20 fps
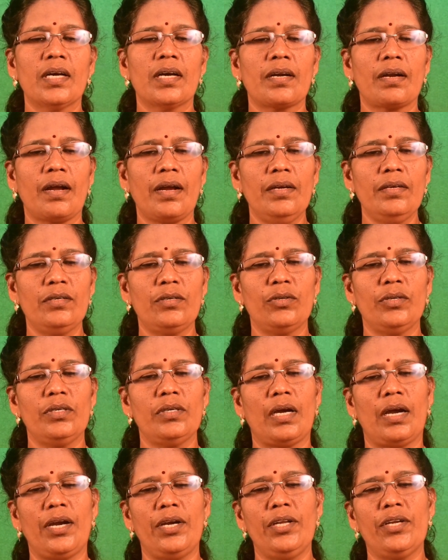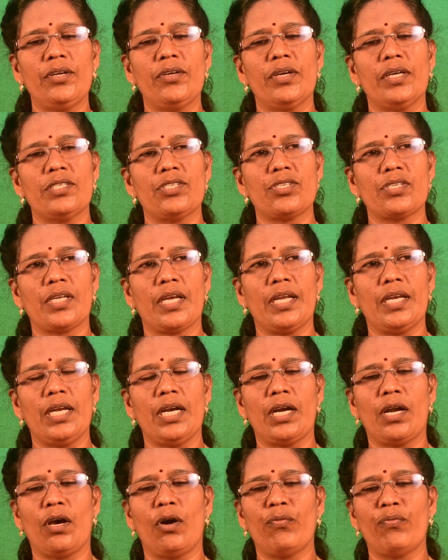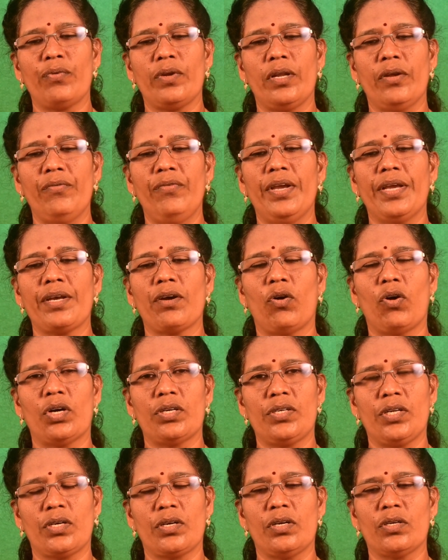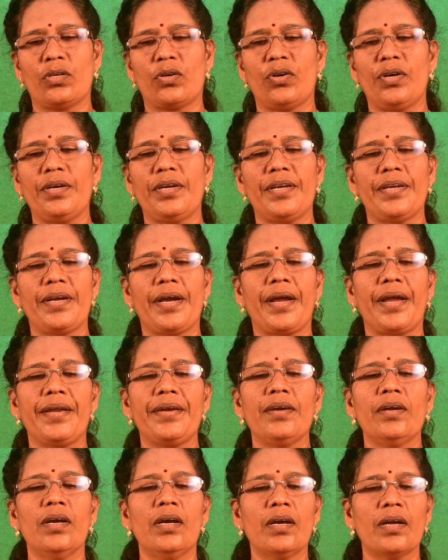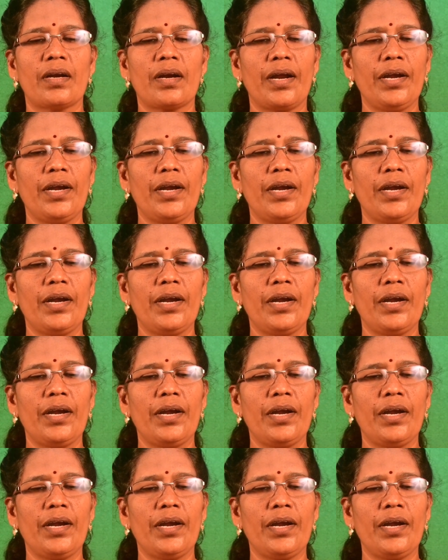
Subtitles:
Right to adequate standard of living, Article 28.